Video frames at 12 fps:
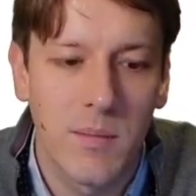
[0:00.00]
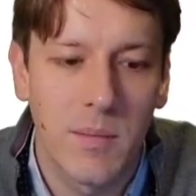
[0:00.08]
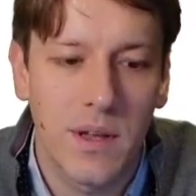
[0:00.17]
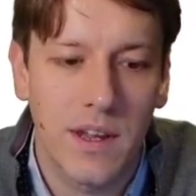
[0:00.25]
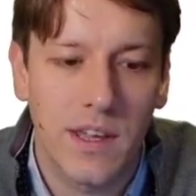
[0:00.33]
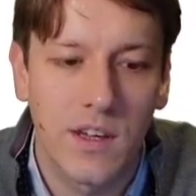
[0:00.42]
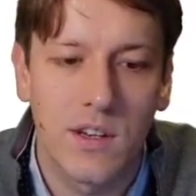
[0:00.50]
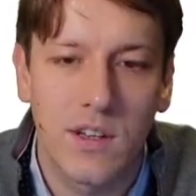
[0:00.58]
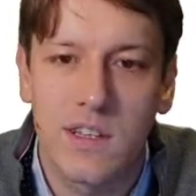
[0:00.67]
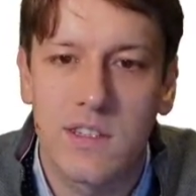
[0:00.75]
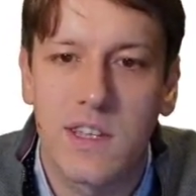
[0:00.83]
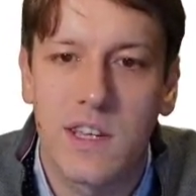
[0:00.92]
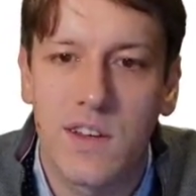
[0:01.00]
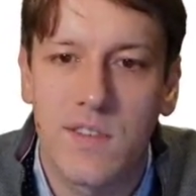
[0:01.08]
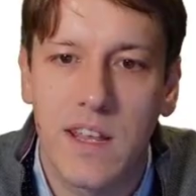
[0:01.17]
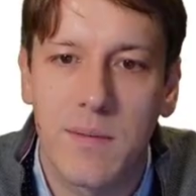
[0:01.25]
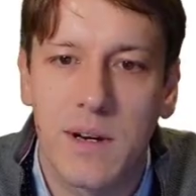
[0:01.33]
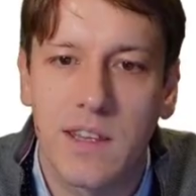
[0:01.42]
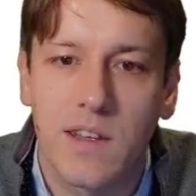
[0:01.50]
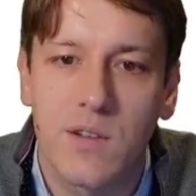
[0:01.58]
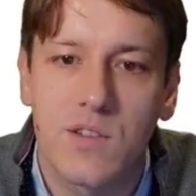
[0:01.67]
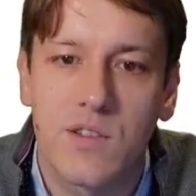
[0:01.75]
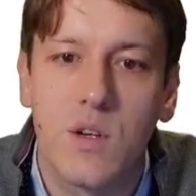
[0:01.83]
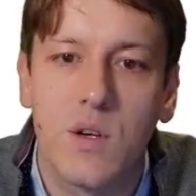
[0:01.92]
but I could, instead of labeling
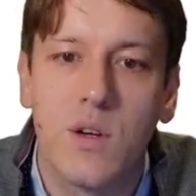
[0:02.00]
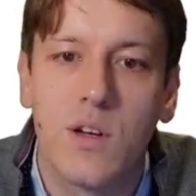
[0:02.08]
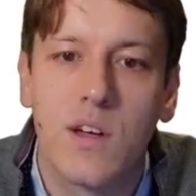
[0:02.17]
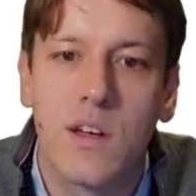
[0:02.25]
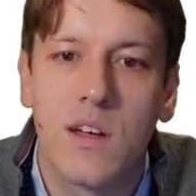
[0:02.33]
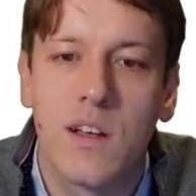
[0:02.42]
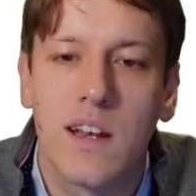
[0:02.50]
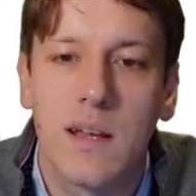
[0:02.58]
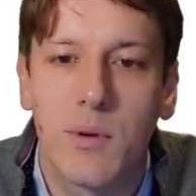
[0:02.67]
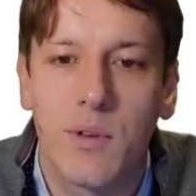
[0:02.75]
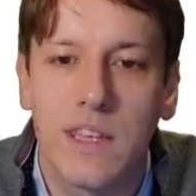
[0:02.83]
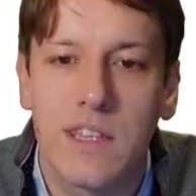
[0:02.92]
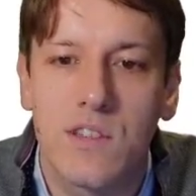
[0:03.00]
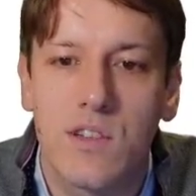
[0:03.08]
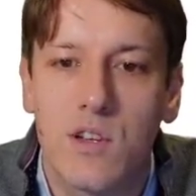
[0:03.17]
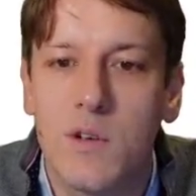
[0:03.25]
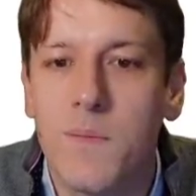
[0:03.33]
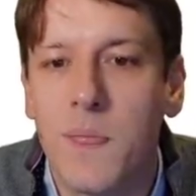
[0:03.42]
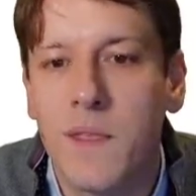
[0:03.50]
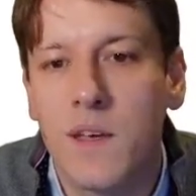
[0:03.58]
those two, label these two.